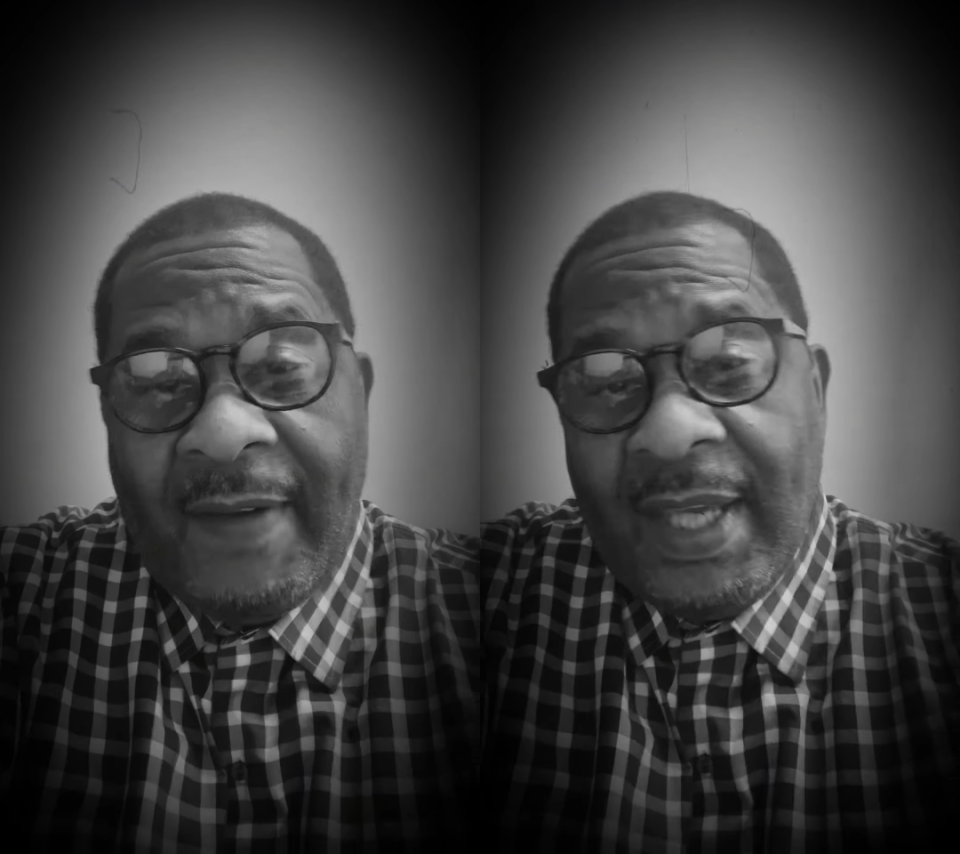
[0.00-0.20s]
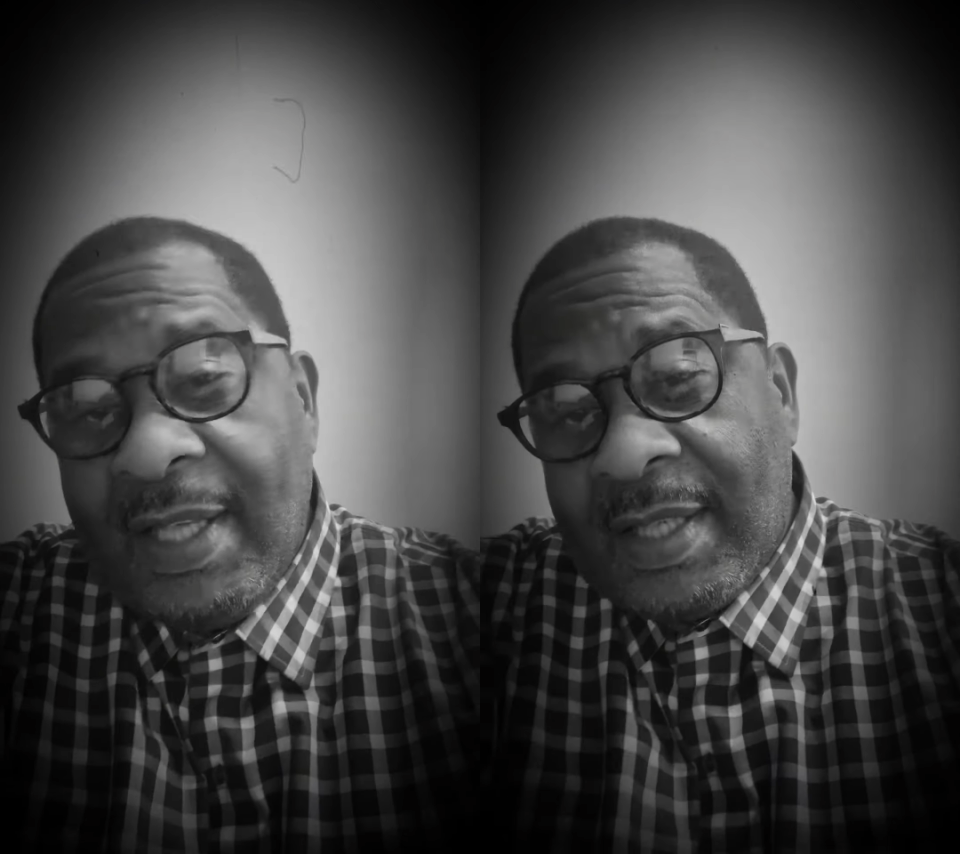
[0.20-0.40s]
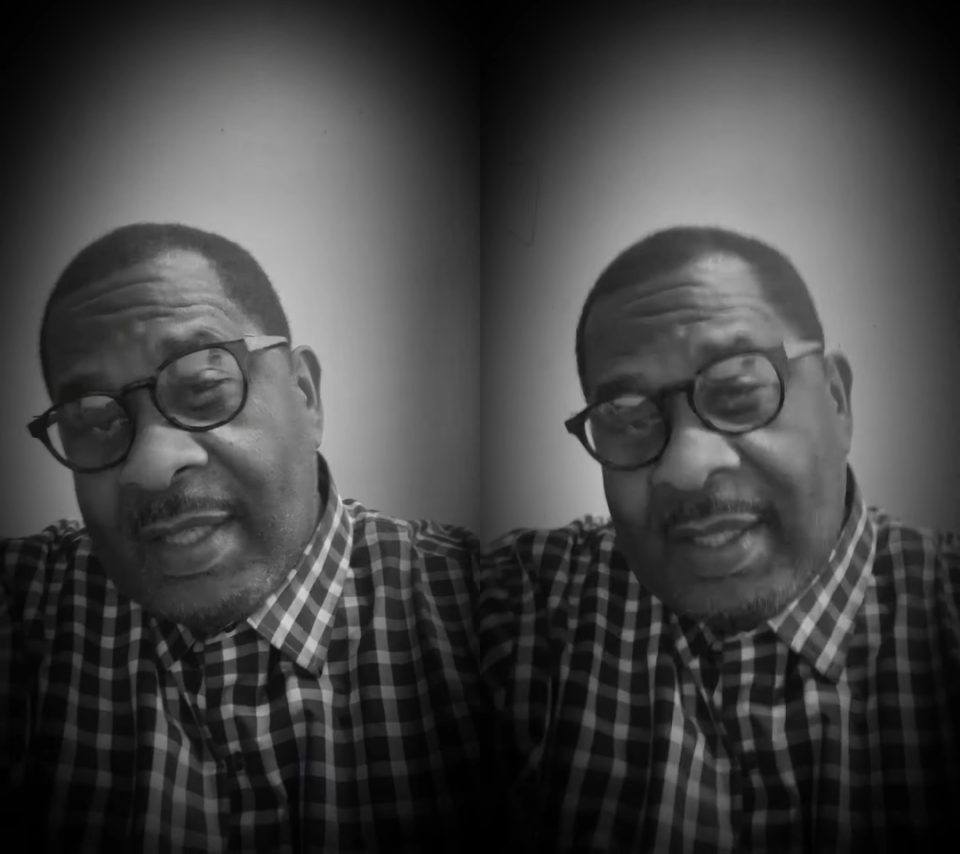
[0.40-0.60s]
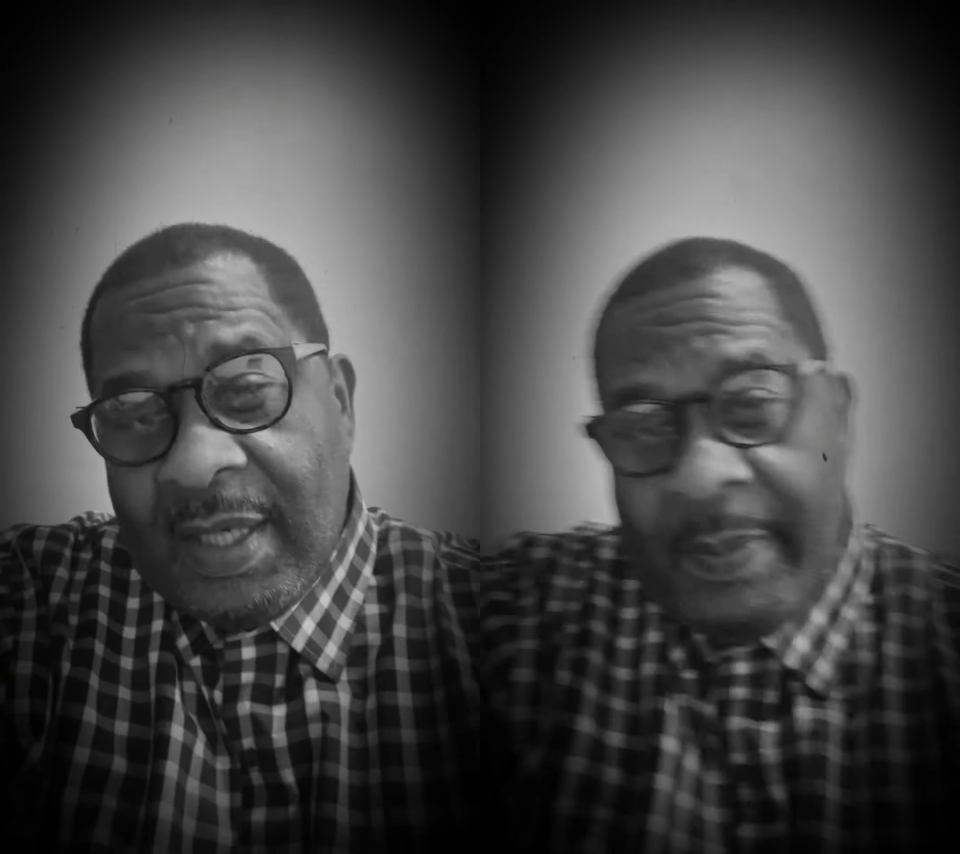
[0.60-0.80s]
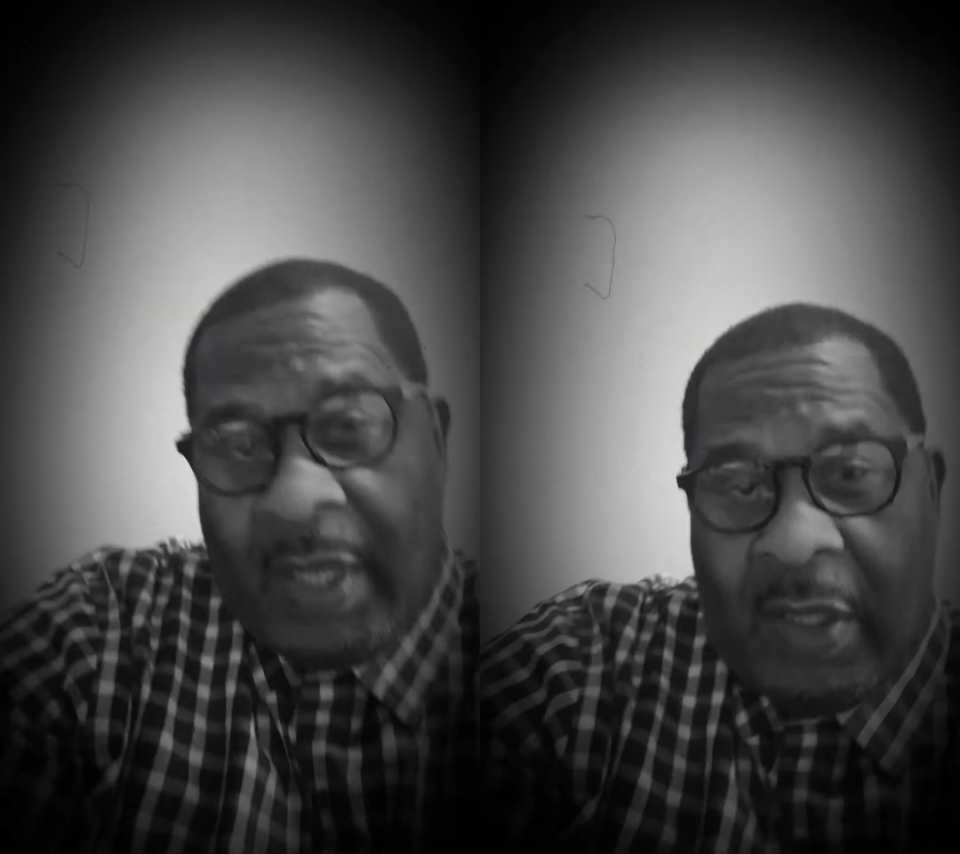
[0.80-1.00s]
This is
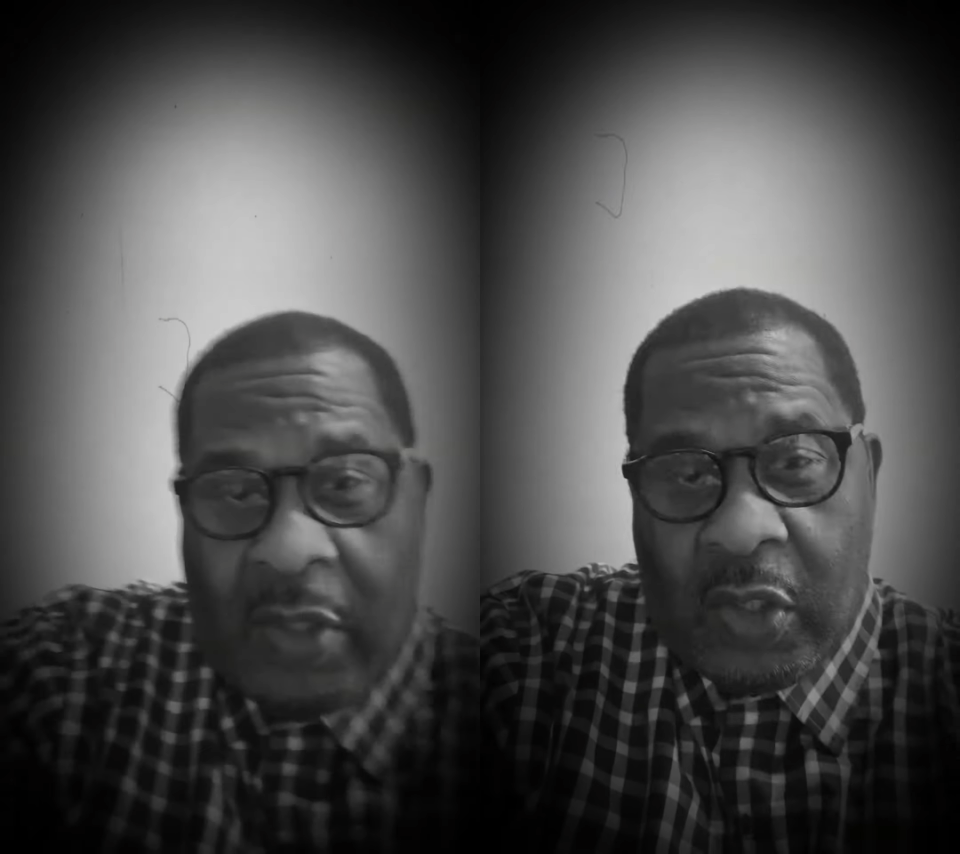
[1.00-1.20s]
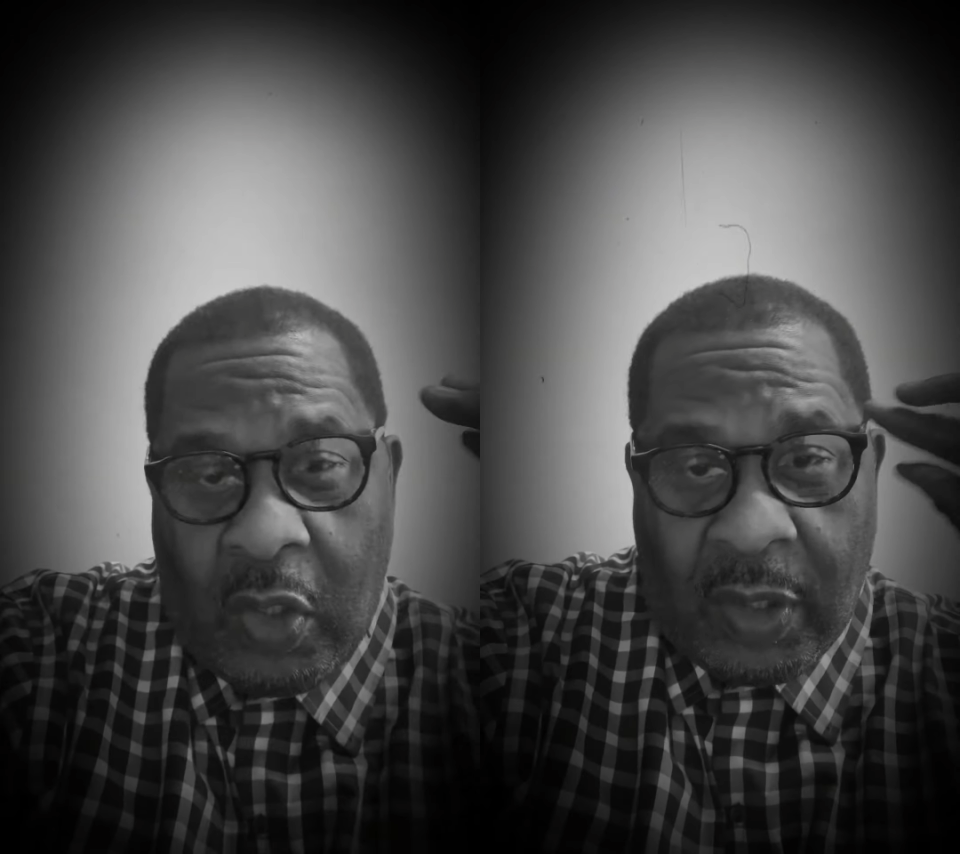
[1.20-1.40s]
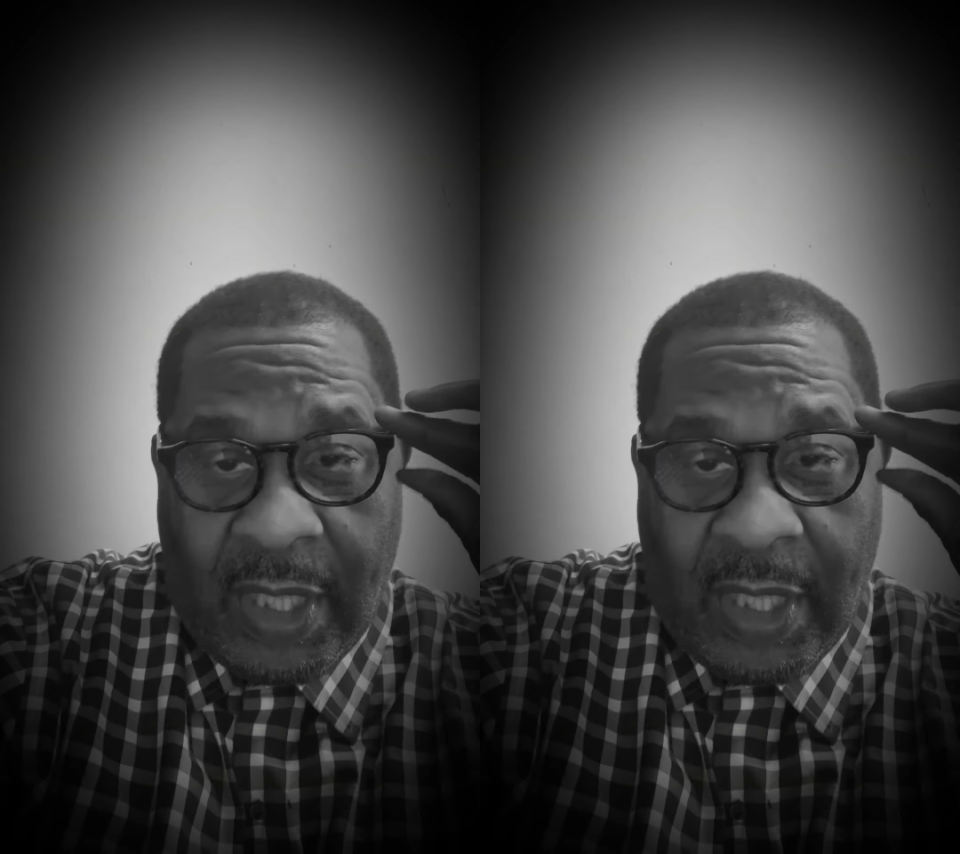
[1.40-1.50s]
Tim Hunter.